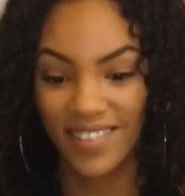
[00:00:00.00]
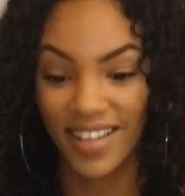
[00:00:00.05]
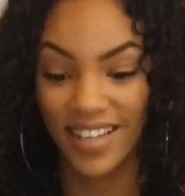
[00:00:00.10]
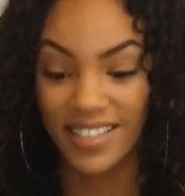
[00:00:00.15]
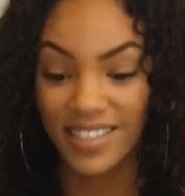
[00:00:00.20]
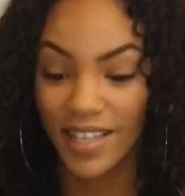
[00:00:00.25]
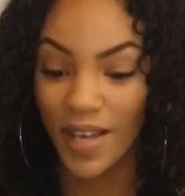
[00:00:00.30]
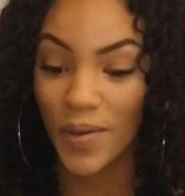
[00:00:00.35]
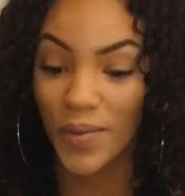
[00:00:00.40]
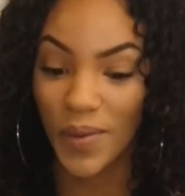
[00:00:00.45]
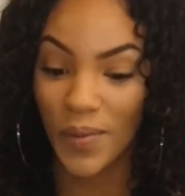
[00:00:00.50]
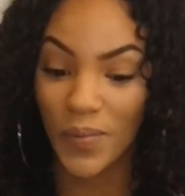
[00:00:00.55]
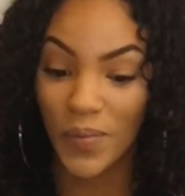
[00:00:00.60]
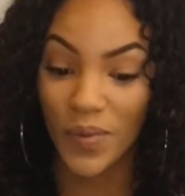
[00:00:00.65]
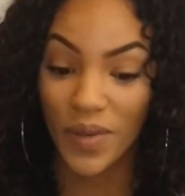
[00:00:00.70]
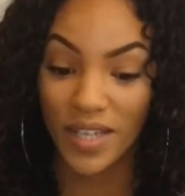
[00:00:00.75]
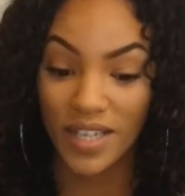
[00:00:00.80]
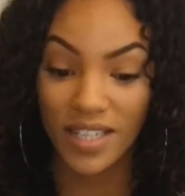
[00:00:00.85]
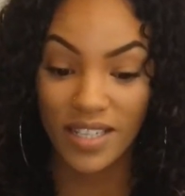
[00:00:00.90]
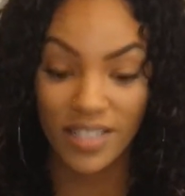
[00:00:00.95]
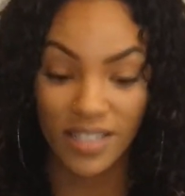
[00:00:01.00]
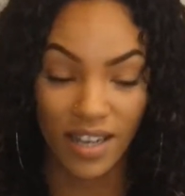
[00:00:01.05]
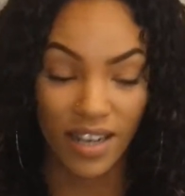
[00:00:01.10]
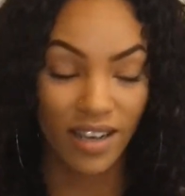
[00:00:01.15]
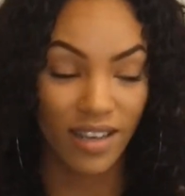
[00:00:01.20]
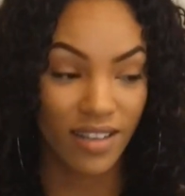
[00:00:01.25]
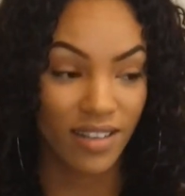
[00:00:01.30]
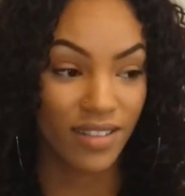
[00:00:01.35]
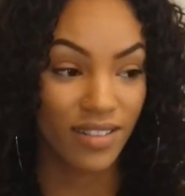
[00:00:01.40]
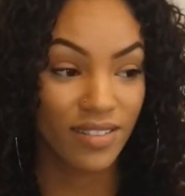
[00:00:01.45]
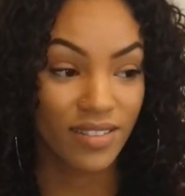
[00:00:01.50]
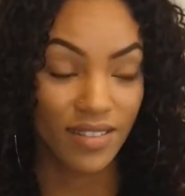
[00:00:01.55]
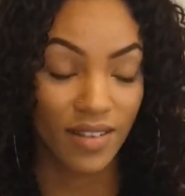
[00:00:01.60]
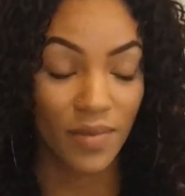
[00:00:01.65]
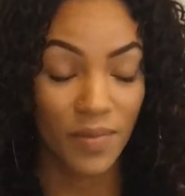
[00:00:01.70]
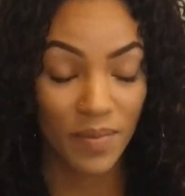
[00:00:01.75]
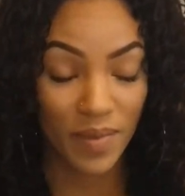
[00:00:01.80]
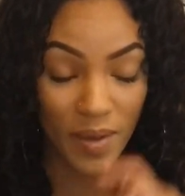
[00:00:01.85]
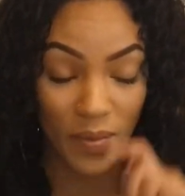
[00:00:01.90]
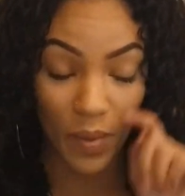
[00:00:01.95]
except I'm pretty sure me
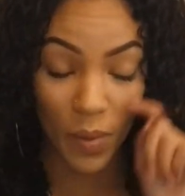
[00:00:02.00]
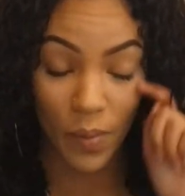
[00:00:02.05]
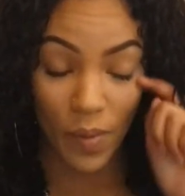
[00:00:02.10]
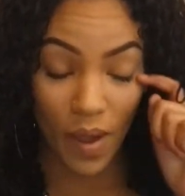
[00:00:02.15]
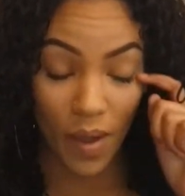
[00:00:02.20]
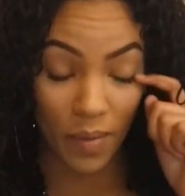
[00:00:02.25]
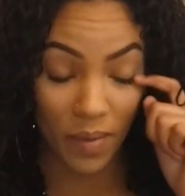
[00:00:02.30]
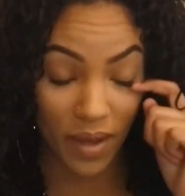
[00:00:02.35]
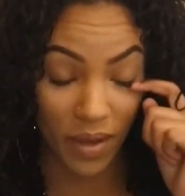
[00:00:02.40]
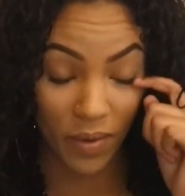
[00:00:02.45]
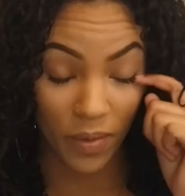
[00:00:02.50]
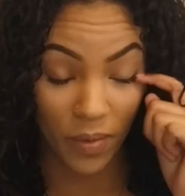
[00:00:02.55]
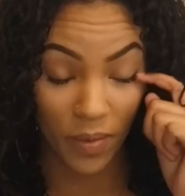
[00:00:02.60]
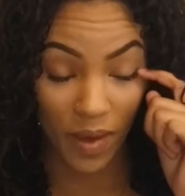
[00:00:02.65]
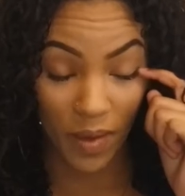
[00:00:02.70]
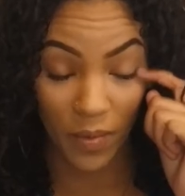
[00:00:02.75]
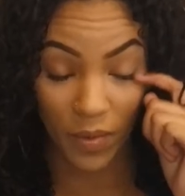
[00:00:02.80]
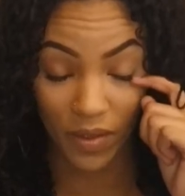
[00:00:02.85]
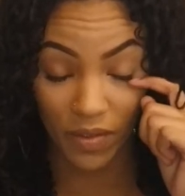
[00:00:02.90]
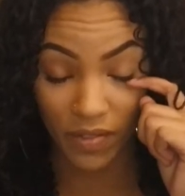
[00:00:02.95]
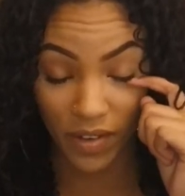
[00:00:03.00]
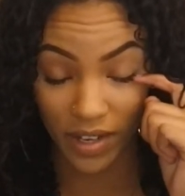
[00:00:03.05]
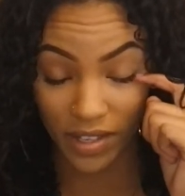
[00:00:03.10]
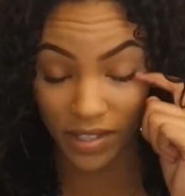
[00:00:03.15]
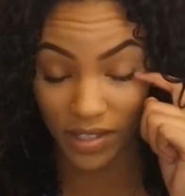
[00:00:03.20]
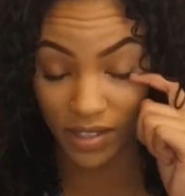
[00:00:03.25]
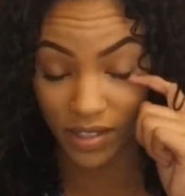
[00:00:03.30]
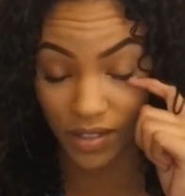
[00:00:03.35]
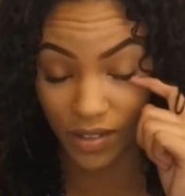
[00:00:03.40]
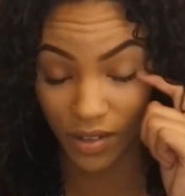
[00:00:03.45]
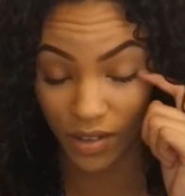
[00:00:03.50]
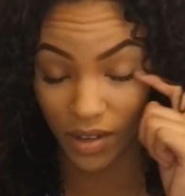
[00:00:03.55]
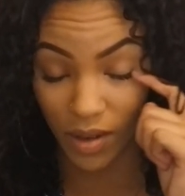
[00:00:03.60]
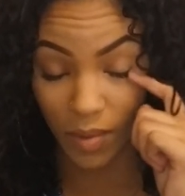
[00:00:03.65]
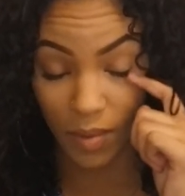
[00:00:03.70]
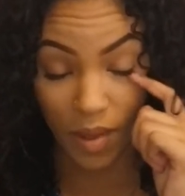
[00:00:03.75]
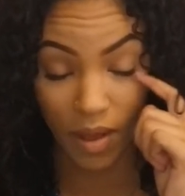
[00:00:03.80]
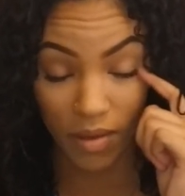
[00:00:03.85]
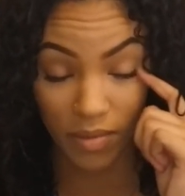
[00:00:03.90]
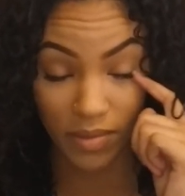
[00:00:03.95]
and my mom have way more fights than you and your
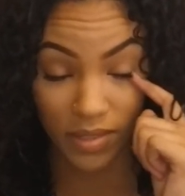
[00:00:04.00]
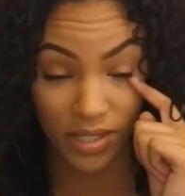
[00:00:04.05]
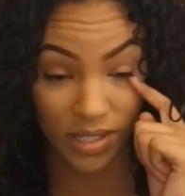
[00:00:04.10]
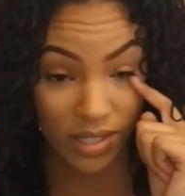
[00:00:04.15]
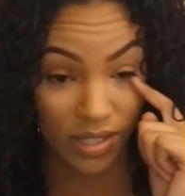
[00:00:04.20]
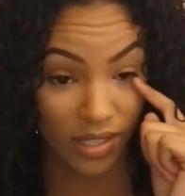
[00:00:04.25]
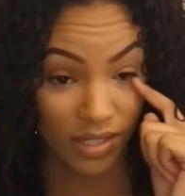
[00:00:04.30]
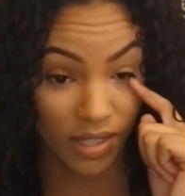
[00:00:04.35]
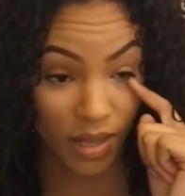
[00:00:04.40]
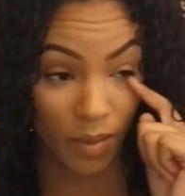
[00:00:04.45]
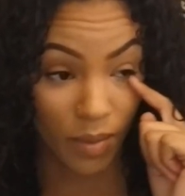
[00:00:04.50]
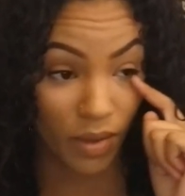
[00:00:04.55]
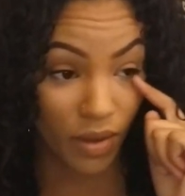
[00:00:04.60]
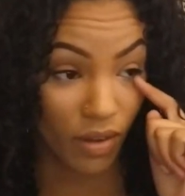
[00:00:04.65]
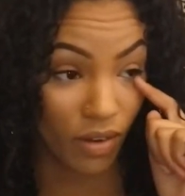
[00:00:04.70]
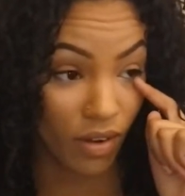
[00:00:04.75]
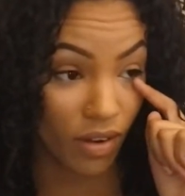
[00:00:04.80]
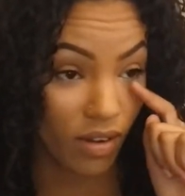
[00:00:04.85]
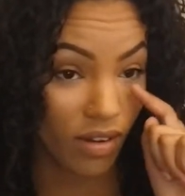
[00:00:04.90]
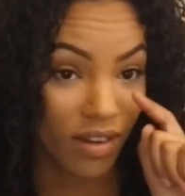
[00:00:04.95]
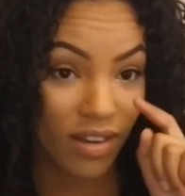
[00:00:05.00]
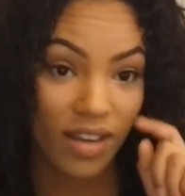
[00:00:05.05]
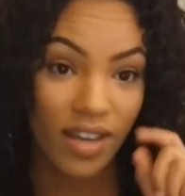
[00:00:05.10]
mom, just because I'm a girl.